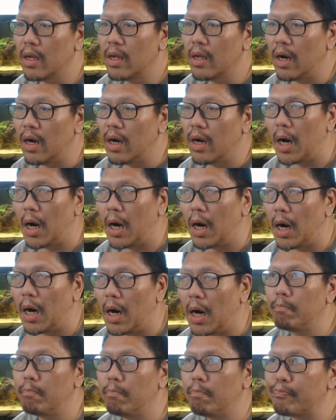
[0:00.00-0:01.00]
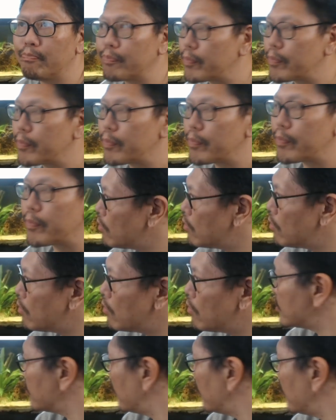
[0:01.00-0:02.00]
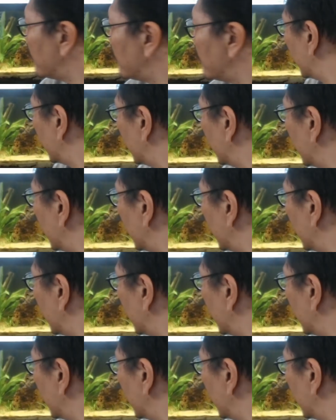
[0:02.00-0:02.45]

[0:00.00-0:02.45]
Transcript: What else do I like to